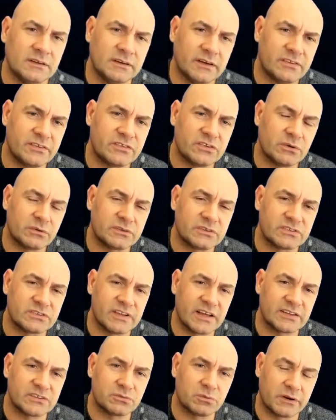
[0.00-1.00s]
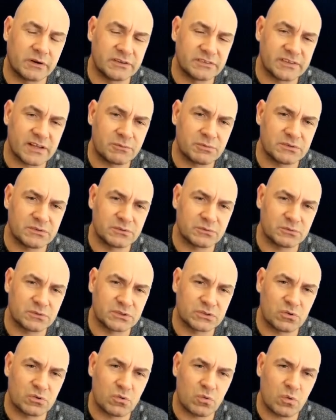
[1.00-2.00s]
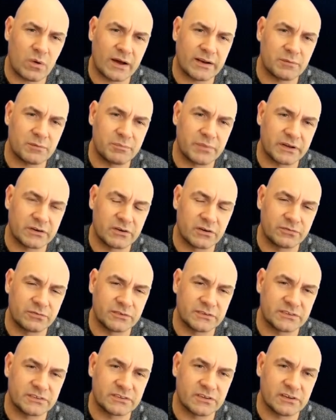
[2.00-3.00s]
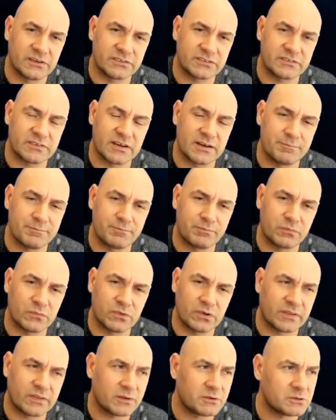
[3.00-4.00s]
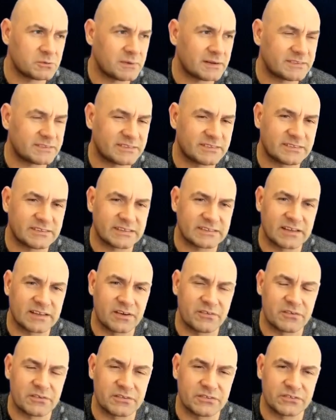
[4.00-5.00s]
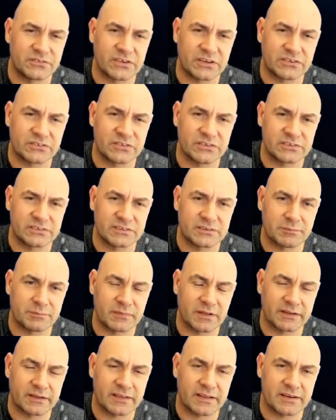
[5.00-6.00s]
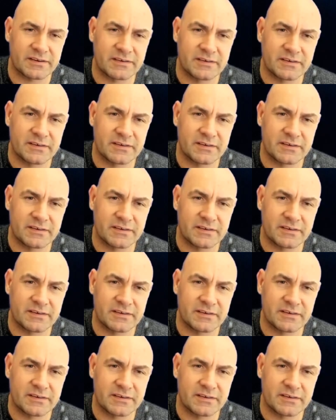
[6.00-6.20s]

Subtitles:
Let's see what this next one is. That one was quite a big difference last time. I think it was about 660 or something like that.